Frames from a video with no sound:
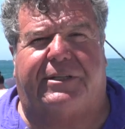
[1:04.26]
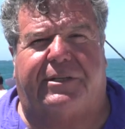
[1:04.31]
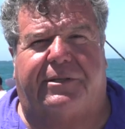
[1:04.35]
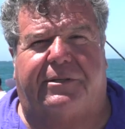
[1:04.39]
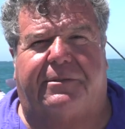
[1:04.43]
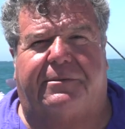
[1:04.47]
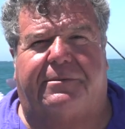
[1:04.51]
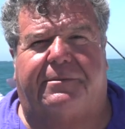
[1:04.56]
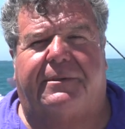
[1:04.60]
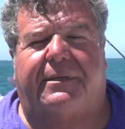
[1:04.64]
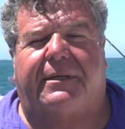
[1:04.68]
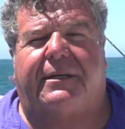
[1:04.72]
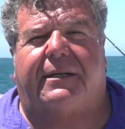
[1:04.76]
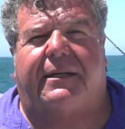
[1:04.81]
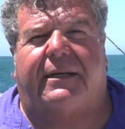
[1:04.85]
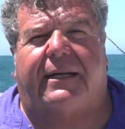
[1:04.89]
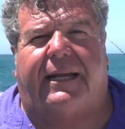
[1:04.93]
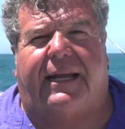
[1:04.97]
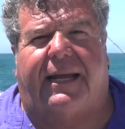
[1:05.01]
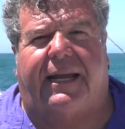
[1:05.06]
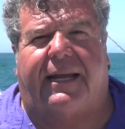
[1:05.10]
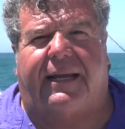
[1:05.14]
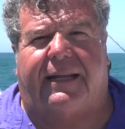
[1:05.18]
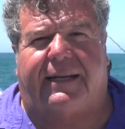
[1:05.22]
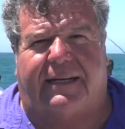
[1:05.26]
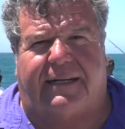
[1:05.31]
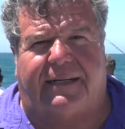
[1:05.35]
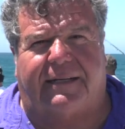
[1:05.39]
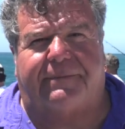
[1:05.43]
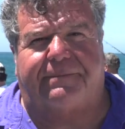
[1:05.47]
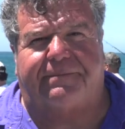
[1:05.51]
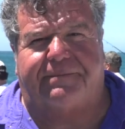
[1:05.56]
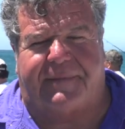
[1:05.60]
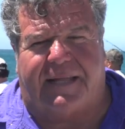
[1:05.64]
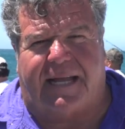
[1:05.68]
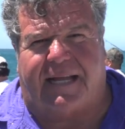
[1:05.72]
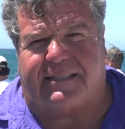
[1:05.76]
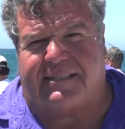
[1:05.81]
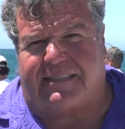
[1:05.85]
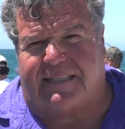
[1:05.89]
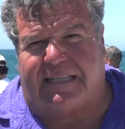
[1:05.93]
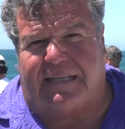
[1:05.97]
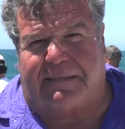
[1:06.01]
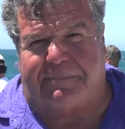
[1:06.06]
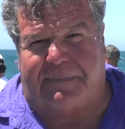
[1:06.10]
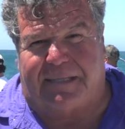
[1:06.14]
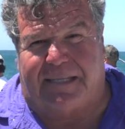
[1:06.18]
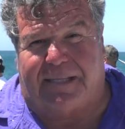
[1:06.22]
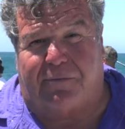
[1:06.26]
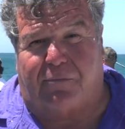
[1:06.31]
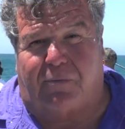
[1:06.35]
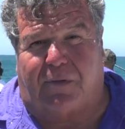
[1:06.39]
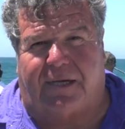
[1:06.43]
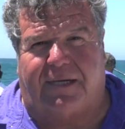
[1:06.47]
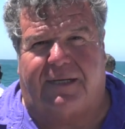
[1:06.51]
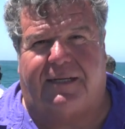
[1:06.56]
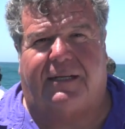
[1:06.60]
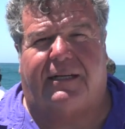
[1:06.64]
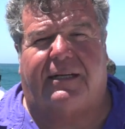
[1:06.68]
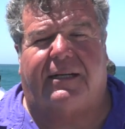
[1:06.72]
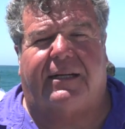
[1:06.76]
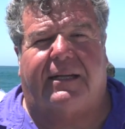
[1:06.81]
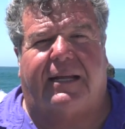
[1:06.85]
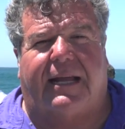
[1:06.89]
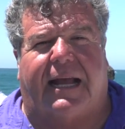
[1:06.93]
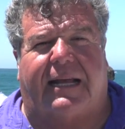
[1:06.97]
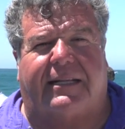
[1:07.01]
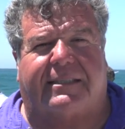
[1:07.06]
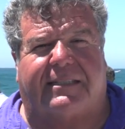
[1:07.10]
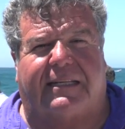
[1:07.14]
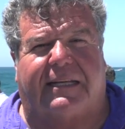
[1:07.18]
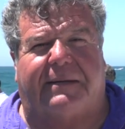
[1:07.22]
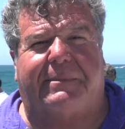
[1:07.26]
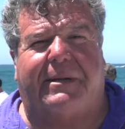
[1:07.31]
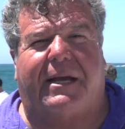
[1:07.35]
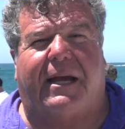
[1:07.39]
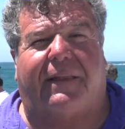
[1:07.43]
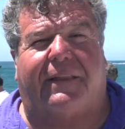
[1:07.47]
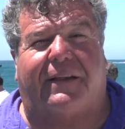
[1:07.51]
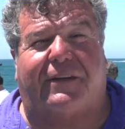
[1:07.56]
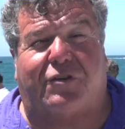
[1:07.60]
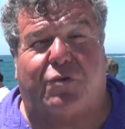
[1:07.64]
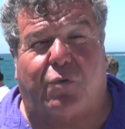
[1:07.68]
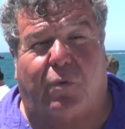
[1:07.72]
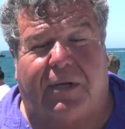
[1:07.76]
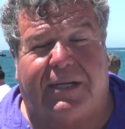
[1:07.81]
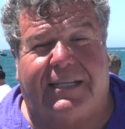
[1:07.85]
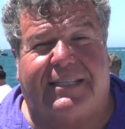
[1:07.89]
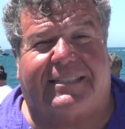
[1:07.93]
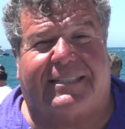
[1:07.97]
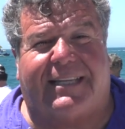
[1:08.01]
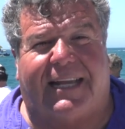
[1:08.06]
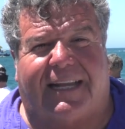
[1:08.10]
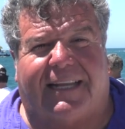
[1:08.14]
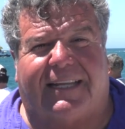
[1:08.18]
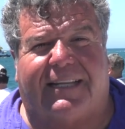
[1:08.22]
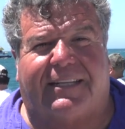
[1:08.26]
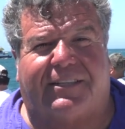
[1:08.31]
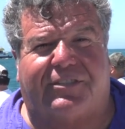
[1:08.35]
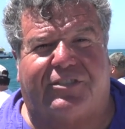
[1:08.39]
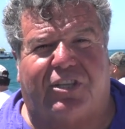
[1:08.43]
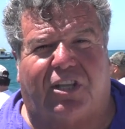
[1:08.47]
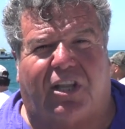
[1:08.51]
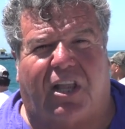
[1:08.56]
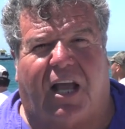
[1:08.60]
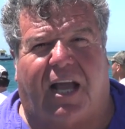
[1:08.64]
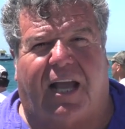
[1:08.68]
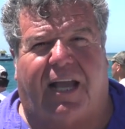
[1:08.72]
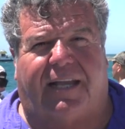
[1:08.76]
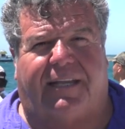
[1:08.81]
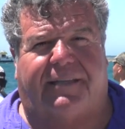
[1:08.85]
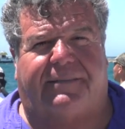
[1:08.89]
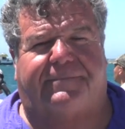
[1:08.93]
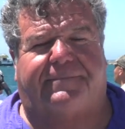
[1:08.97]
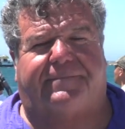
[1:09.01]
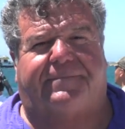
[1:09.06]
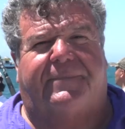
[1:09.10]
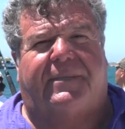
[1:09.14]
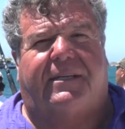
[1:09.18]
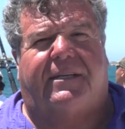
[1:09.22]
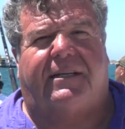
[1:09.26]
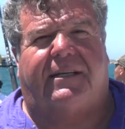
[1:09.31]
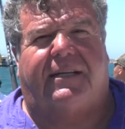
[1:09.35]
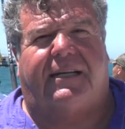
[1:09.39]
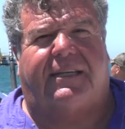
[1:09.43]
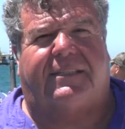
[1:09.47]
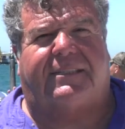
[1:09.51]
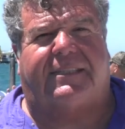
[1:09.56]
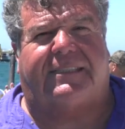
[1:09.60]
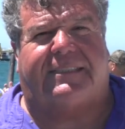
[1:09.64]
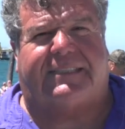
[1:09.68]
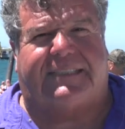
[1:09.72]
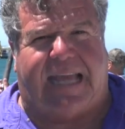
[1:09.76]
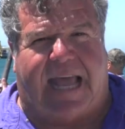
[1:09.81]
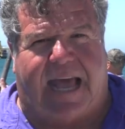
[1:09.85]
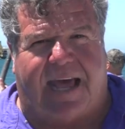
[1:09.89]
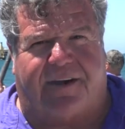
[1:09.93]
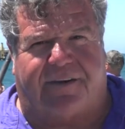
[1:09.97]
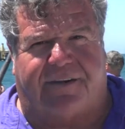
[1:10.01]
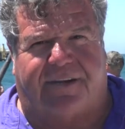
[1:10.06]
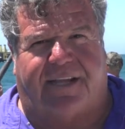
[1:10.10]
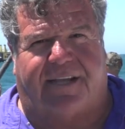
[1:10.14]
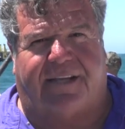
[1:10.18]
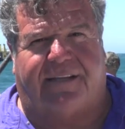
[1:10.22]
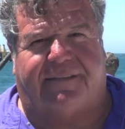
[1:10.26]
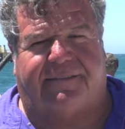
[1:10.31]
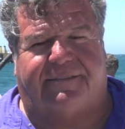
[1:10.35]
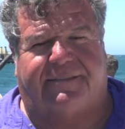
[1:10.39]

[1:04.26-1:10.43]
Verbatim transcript: do, and uh, that's going to be the one. That's going to be on the 22nd of July. It's a Saturday.